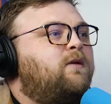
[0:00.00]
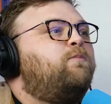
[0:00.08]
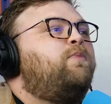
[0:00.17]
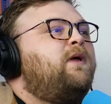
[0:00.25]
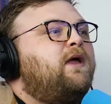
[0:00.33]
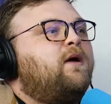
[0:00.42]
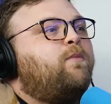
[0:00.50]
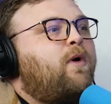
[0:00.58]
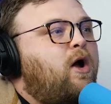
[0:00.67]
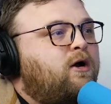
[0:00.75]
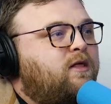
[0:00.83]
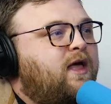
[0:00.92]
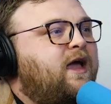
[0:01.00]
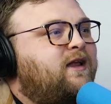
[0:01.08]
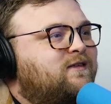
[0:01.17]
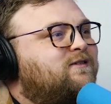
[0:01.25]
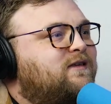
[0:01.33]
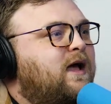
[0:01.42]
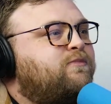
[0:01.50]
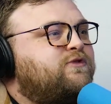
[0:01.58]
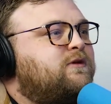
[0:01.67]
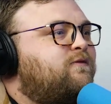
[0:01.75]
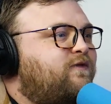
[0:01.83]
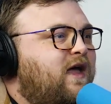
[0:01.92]
in being a part of that
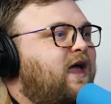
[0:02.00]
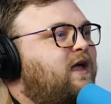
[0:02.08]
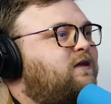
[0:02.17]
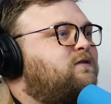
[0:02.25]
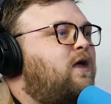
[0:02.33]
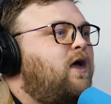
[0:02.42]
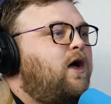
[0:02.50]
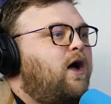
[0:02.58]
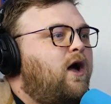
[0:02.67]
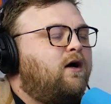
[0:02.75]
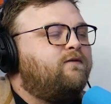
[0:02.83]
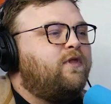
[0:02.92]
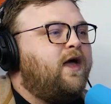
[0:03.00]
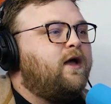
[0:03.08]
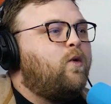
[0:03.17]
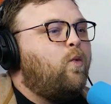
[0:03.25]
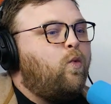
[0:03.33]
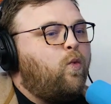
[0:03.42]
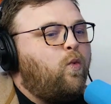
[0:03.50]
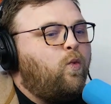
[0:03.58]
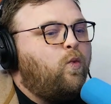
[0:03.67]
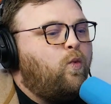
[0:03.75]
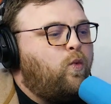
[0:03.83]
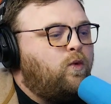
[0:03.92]
inception phase of like,
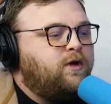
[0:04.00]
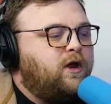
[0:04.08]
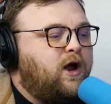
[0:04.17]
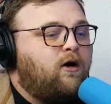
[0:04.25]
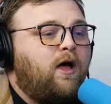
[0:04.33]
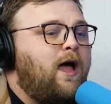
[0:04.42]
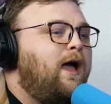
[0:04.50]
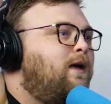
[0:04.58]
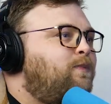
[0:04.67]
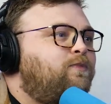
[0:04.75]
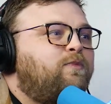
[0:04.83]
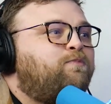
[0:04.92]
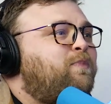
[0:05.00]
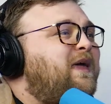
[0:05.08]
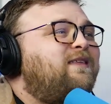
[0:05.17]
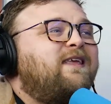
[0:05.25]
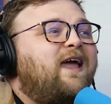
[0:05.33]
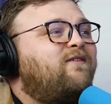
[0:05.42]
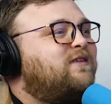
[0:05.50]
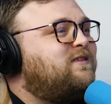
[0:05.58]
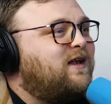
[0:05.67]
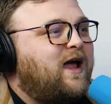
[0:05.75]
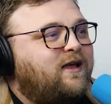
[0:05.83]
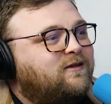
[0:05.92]
you know, Pete
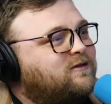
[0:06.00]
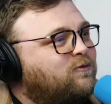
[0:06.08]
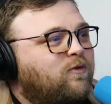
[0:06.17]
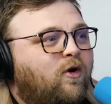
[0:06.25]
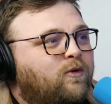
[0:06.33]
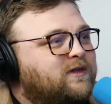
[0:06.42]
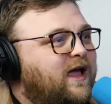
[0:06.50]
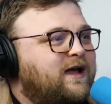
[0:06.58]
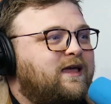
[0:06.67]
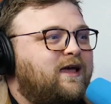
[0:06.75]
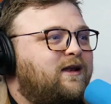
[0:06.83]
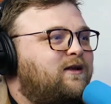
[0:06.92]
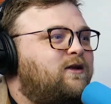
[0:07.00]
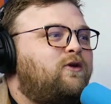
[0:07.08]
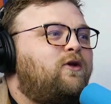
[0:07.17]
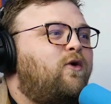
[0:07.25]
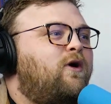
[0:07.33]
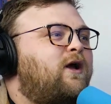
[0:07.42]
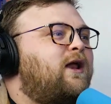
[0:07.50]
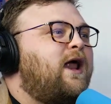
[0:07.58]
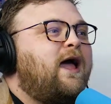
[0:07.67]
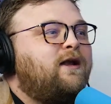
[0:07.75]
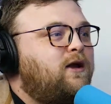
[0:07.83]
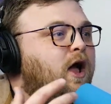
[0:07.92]
Davidson. I used to roll with that kid in New York,
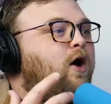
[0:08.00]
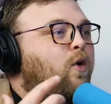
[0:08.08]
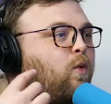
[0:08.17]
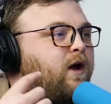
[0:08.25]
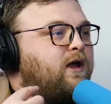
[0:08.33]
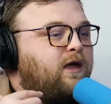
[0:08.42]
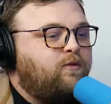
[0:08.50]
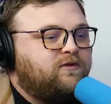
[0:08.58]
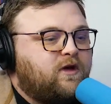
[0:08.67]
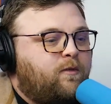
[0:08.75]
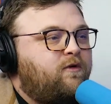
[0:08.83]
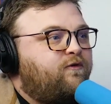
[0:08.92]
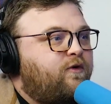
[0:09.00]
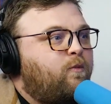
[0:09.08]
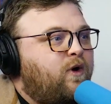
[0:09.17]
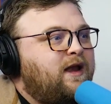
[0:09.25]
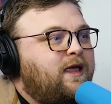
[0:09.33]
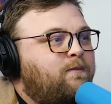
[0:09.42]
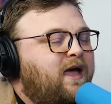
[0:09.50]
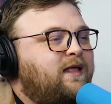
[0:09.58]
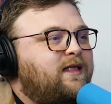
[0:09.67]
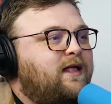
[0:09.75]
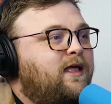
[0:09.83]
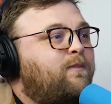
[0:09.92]
and I know where he was coming from when he
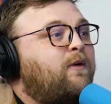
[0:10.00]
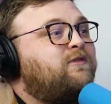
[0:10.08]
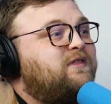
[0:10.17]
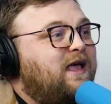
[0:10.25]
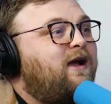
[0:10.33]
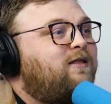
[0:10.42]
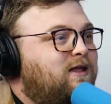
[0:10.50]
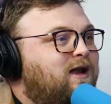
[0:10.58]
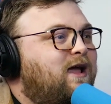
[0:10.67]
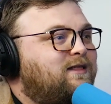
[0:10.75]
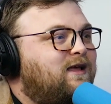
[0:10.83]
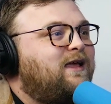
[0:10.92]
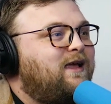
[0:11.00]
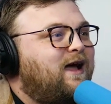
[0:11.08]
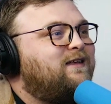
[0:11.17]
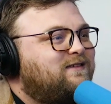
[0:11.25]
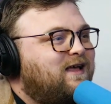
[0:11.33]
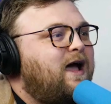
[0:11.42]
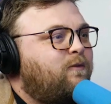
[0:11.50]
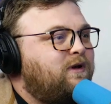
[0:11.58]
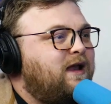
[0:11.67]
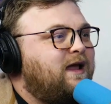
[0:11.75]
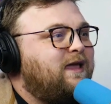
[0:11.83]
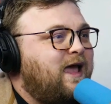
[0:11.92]
made that leap. I was there the night that he got signed
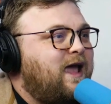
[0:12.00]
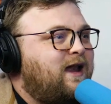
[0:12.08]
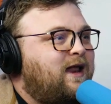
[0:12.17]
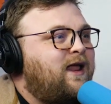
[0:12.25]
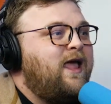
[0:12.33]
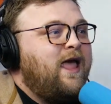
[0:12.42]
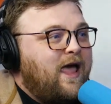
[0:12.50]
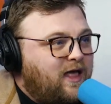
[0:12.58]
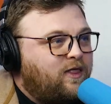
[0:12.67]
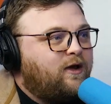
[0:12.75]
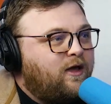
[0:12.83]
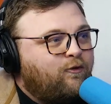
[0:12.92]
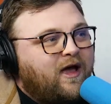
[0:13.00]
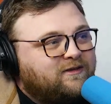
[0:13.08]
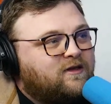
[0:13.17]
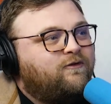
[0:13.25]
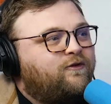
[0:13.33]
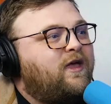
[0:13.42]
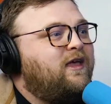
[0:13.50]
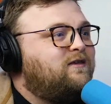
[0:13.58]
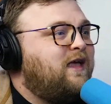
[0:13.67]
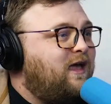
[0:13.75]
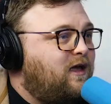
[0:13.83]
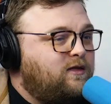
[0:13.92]
with Nick Cannon, and the rest of
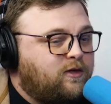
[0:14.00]
his